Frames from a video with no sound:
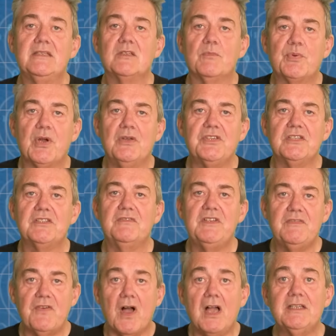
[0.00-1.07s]
is a process of
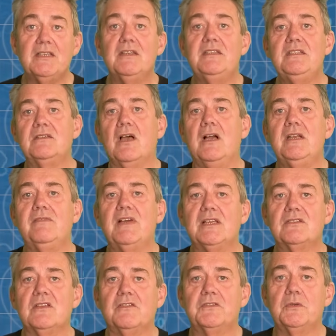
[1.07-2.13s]
dividing the design of our
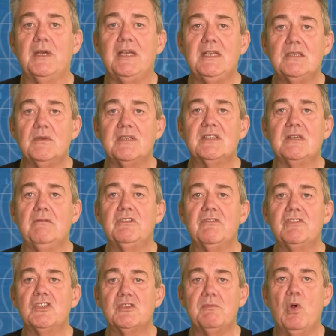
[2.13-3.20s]
software into a series of
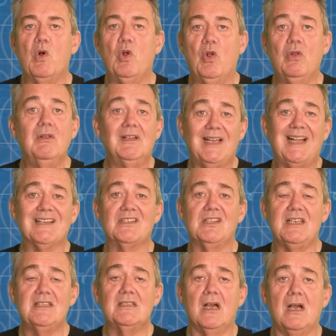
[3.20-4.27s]
small,
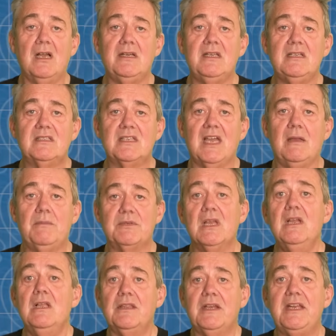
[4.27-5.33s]
actually tiny, steps
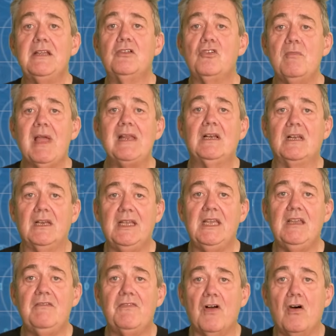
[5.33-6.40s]
that incrementally
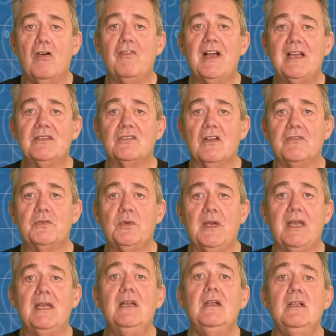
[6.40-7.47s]
evolve our
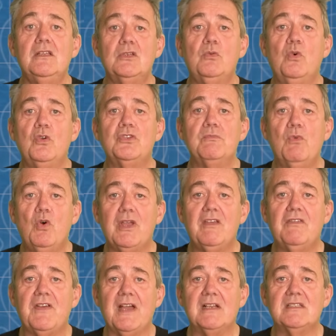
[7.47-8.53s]
software towards more
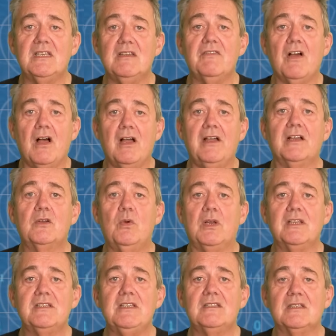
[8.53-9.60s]
effective, higher
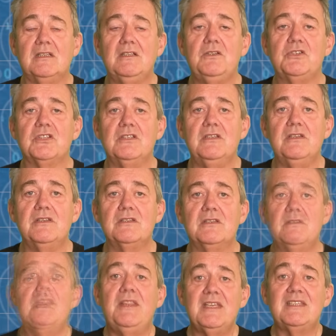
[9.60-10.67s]
quality solutions.
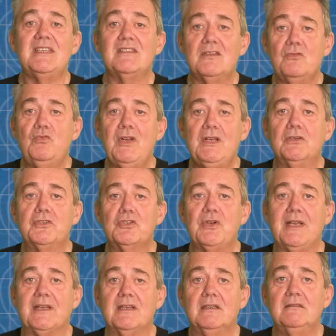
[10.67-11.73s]
This is the real
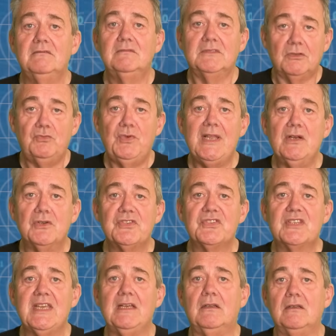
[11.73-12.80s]
trick, the real
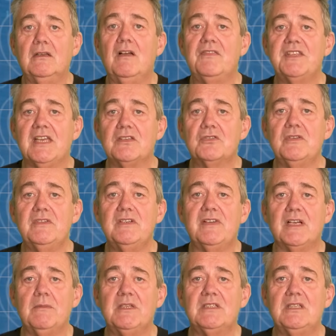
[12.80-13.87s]
skill of test-driven
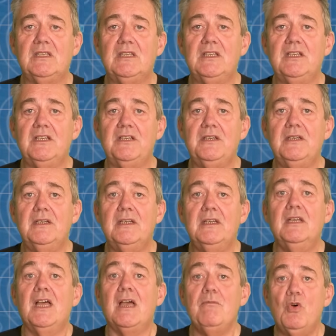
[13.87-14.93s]
development to learn,
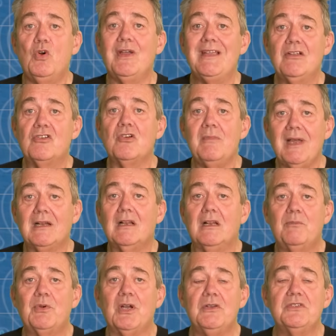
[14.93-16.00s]
a more incremental
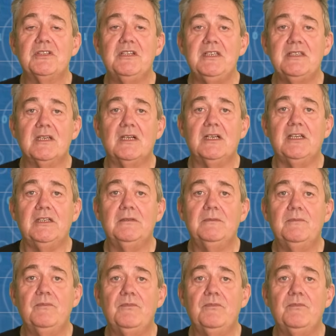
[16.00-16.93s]
approach to design.